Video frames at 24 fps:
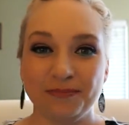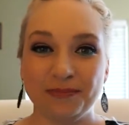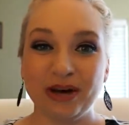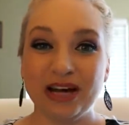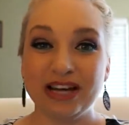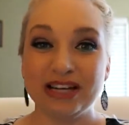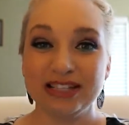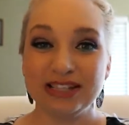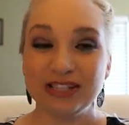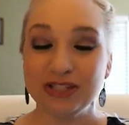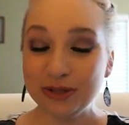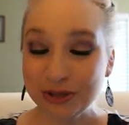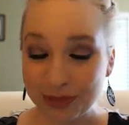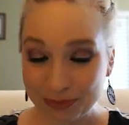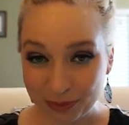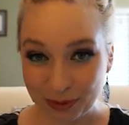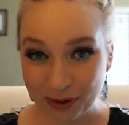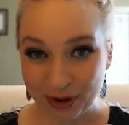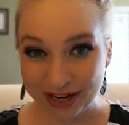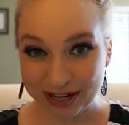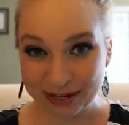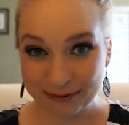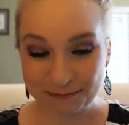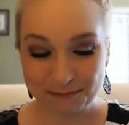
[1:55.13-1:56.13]
But to the
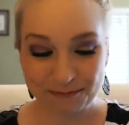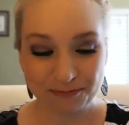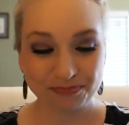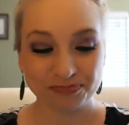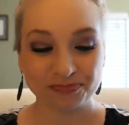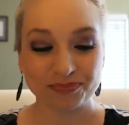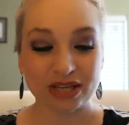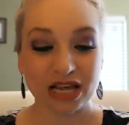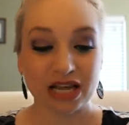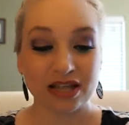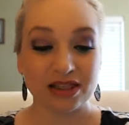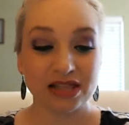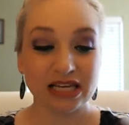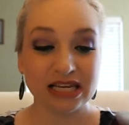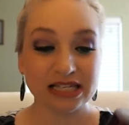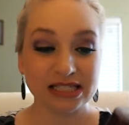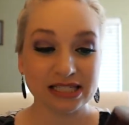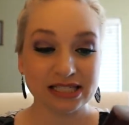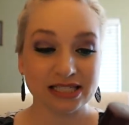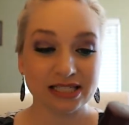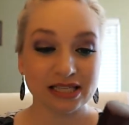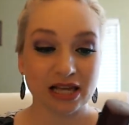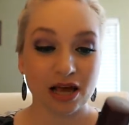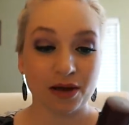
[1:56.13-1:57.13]
point,
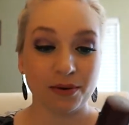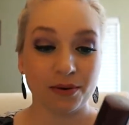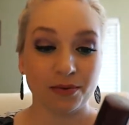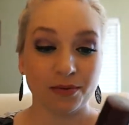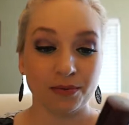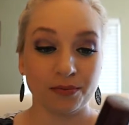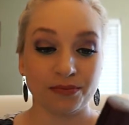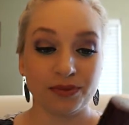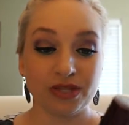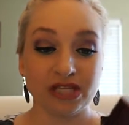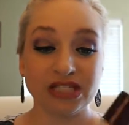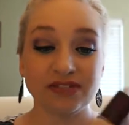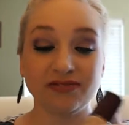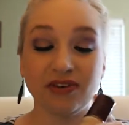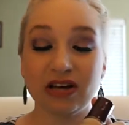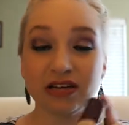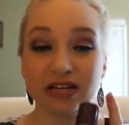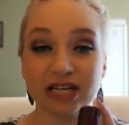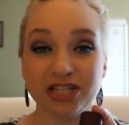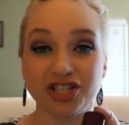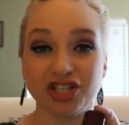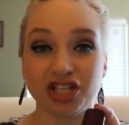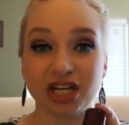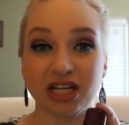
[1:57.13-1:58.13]
this
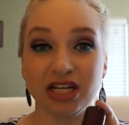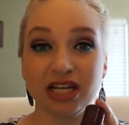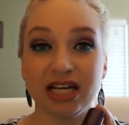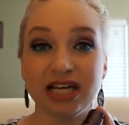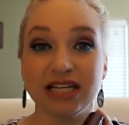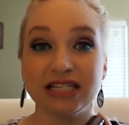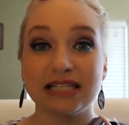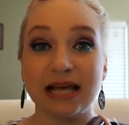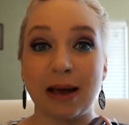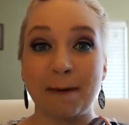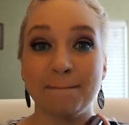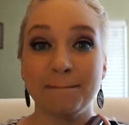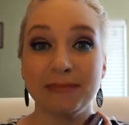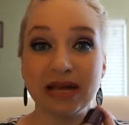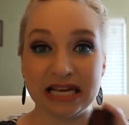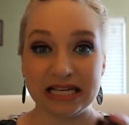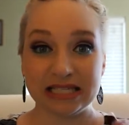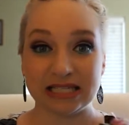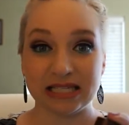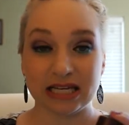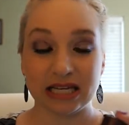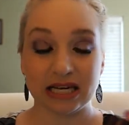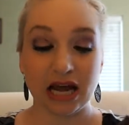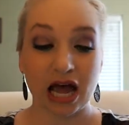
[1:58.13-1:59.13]
foundation is
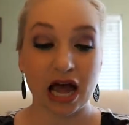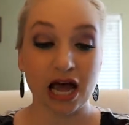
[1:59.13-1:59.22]
amazing.